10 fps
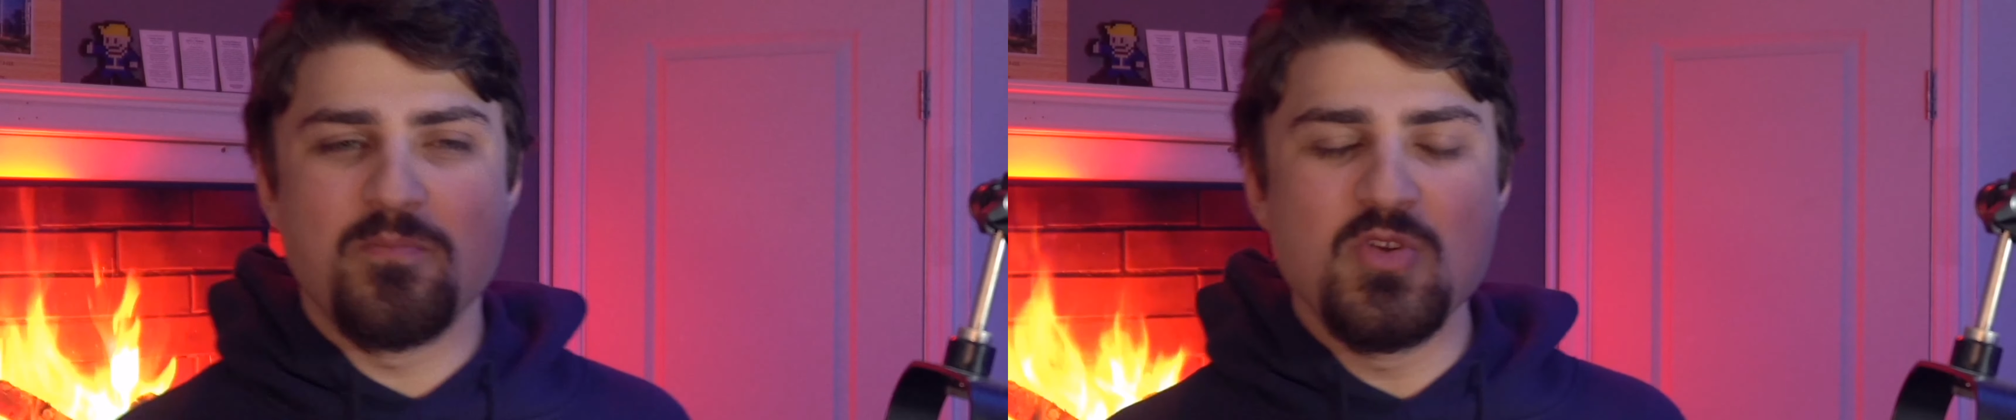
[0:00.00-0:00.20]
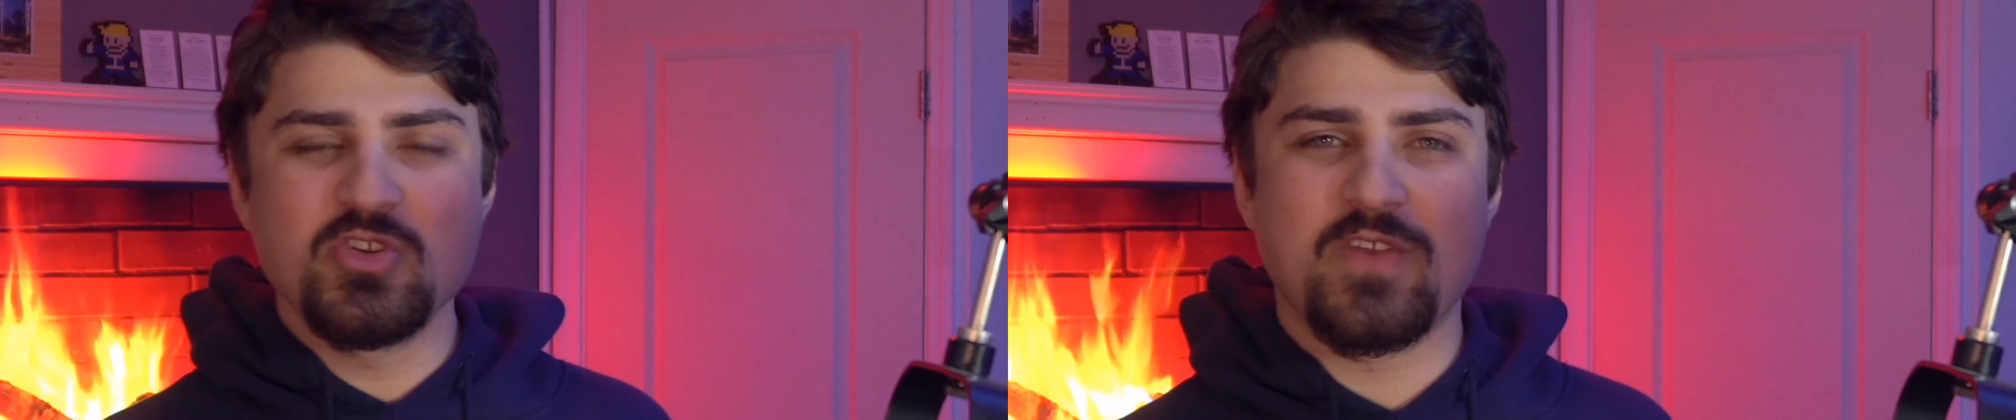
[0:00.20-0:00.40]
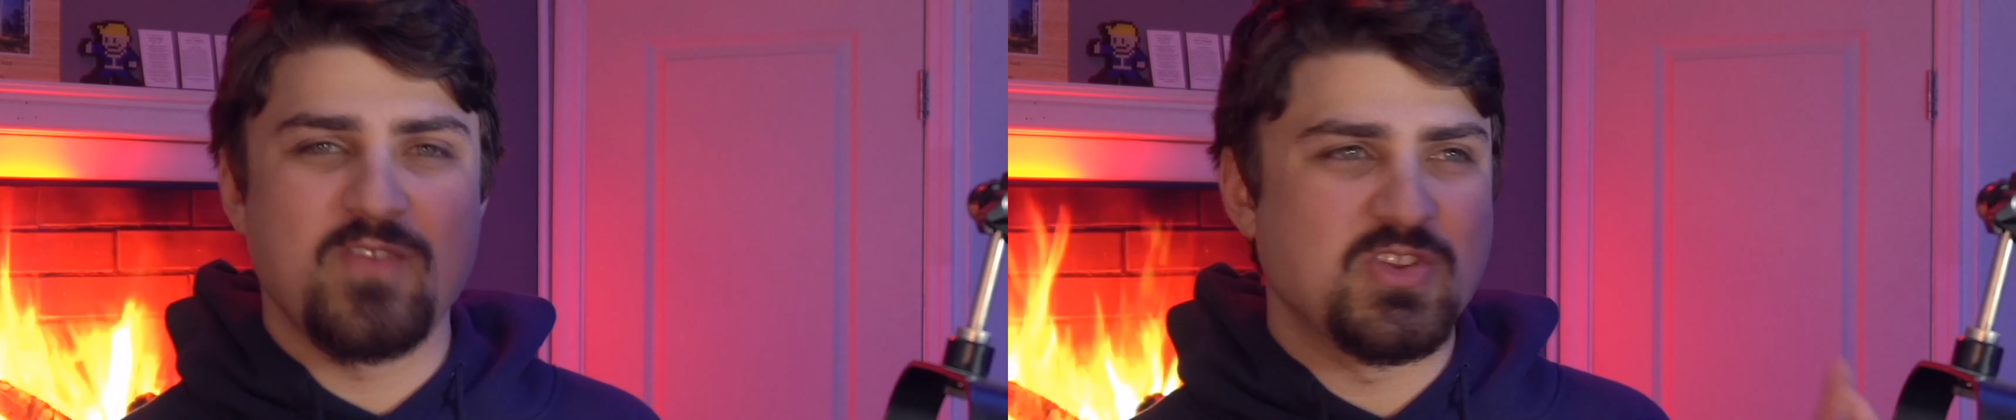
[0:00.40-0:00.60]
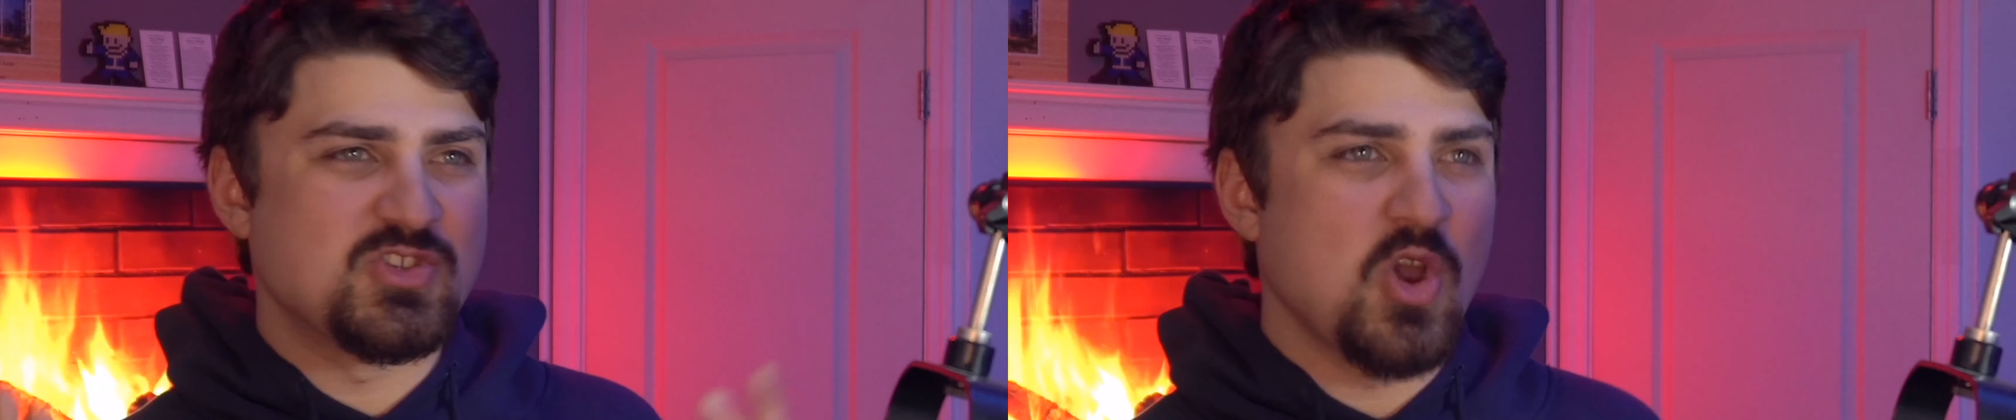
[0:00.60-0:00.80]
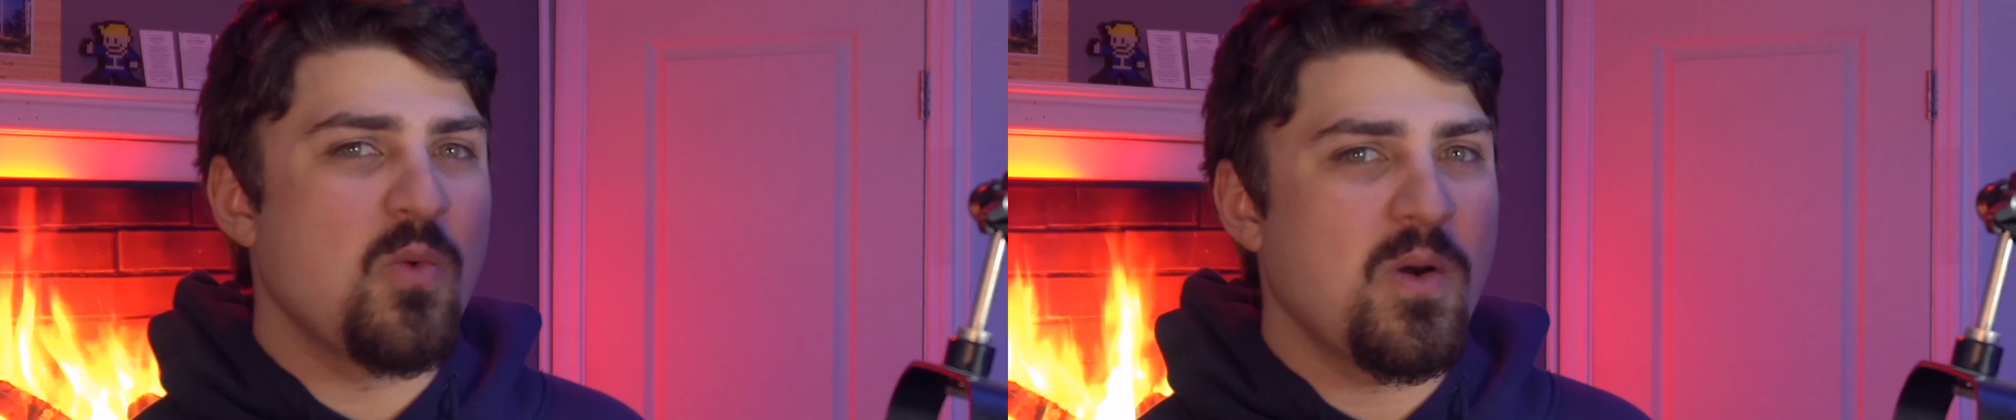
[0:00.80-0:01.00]
music fits
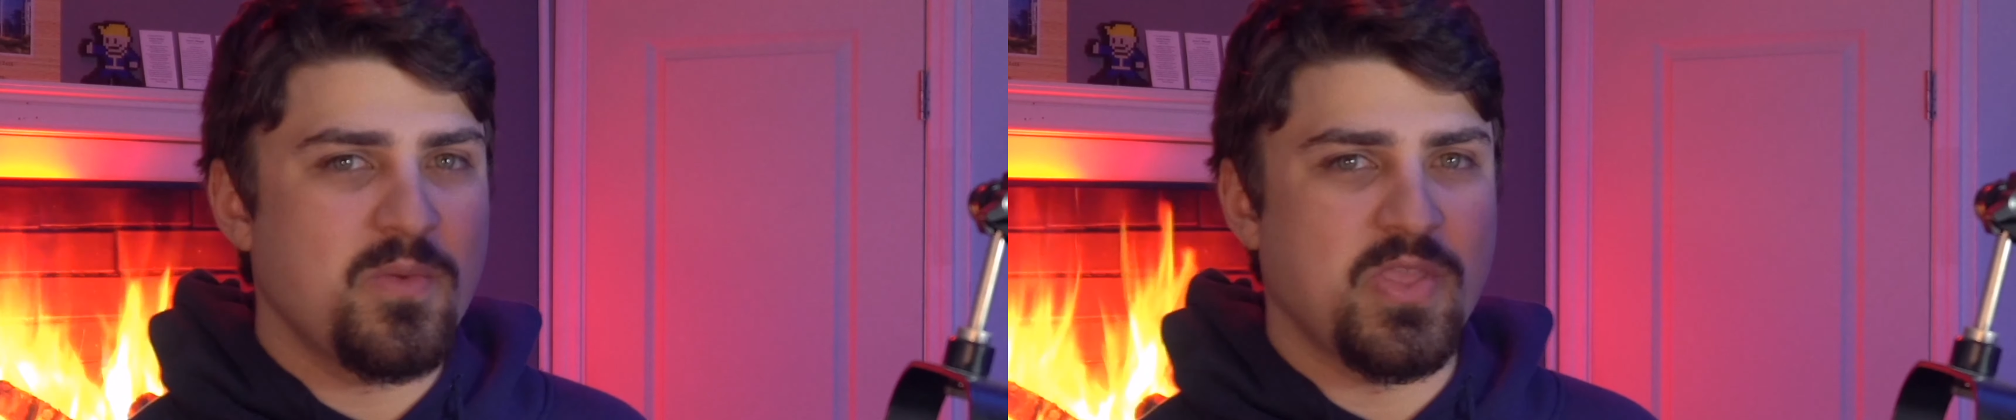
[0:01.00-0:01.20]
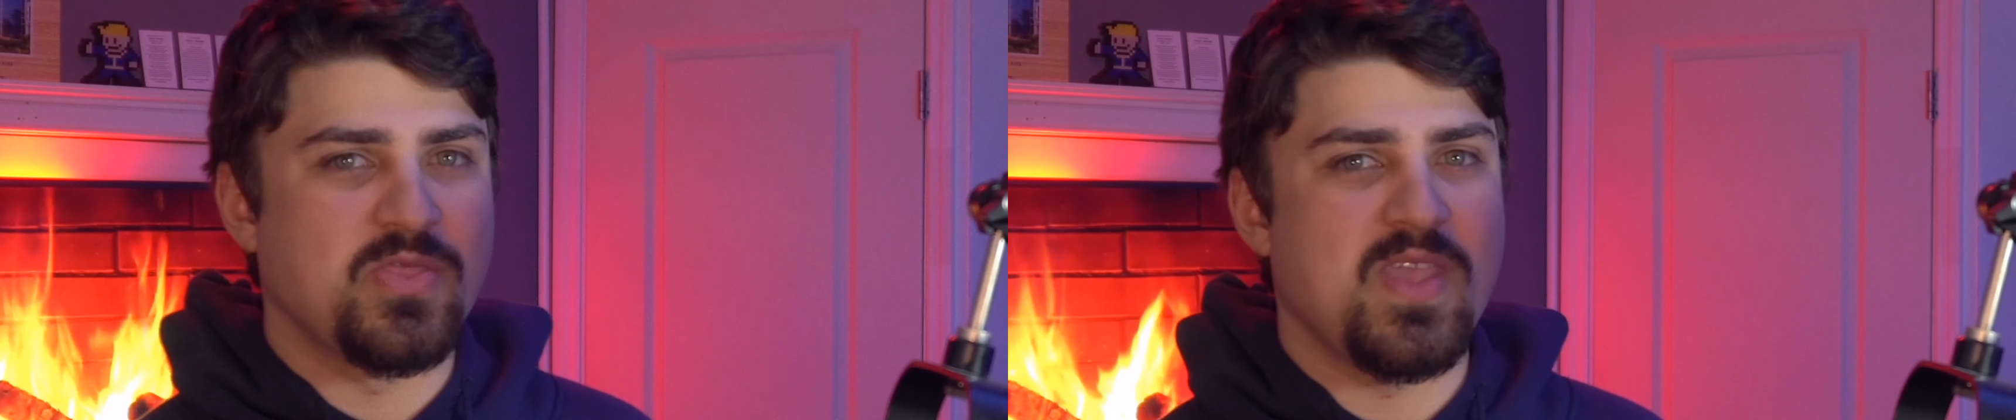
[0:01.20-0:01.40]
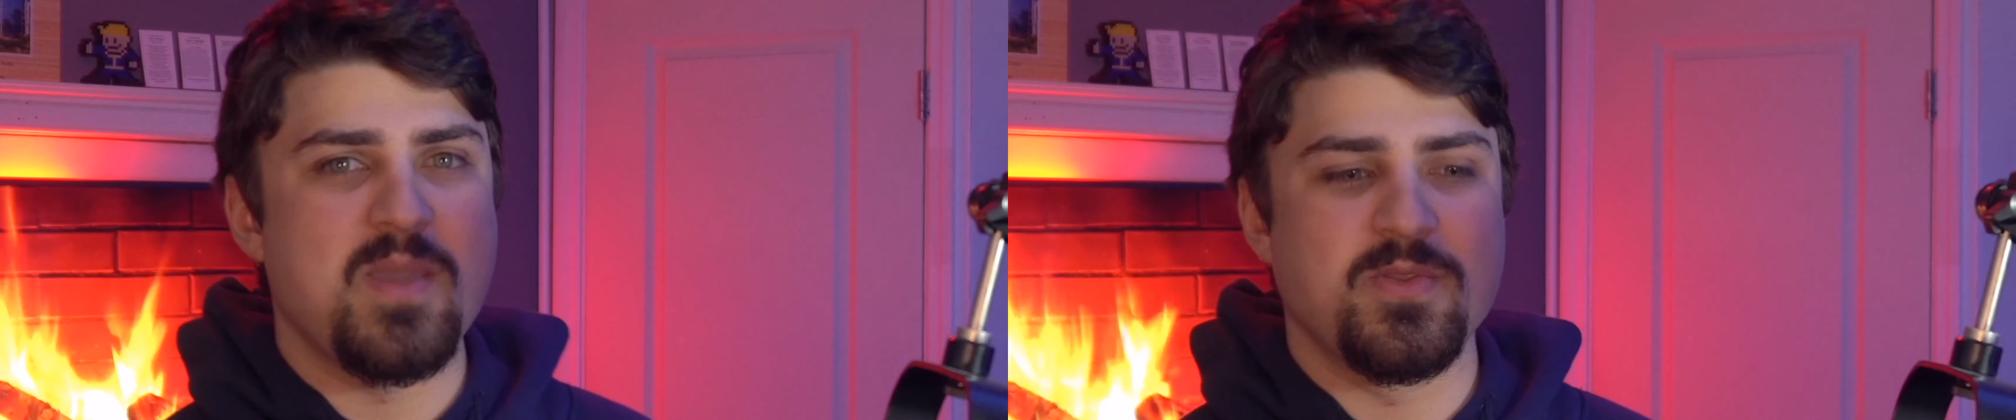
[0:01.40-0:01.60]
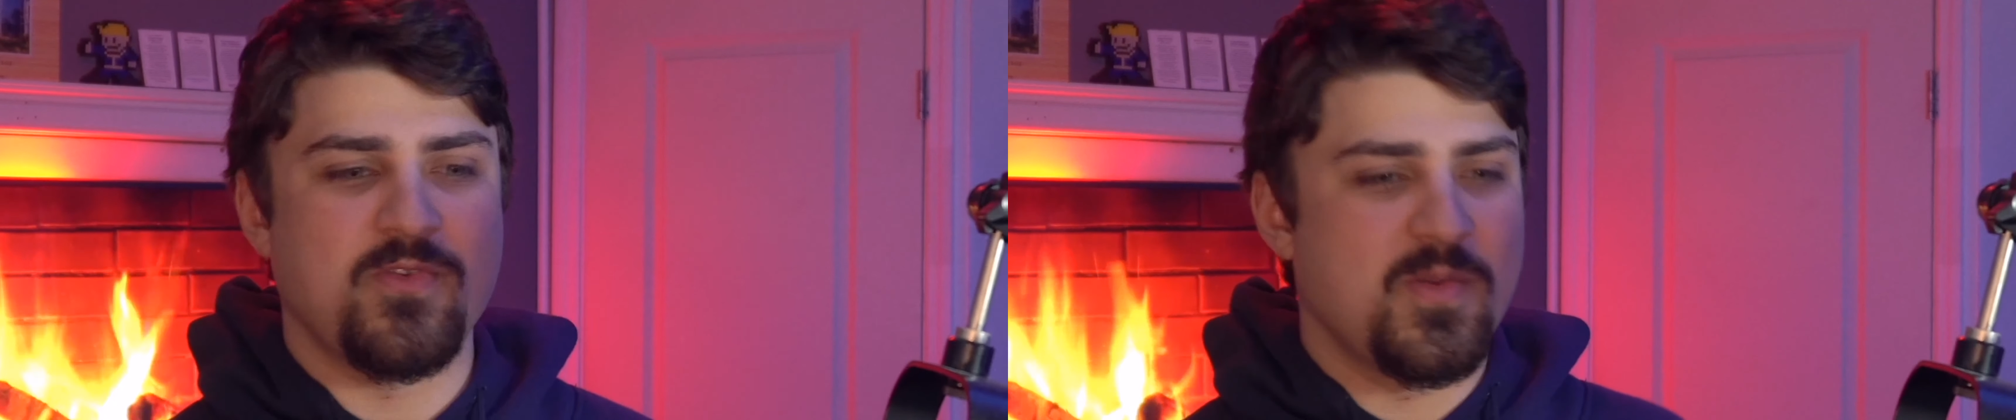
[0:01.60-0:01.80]
so well with the theme. It's very,